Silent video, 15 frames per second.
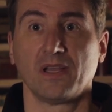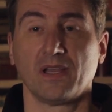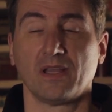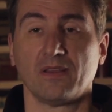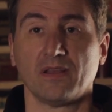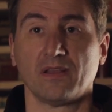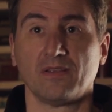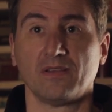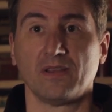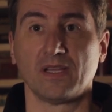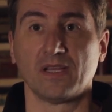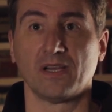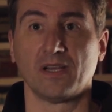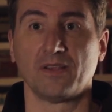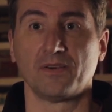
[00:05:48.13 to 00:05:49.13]
And then
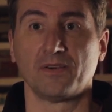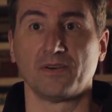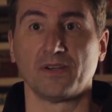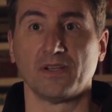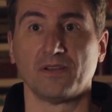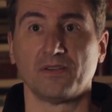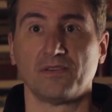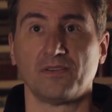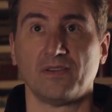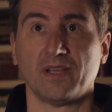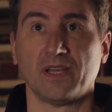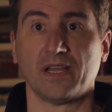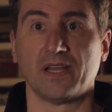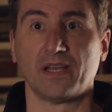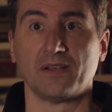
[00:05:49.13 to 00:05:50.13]
the other is
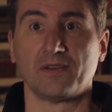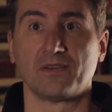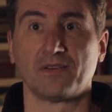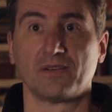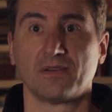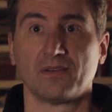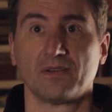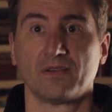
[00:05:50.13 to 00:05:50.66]
that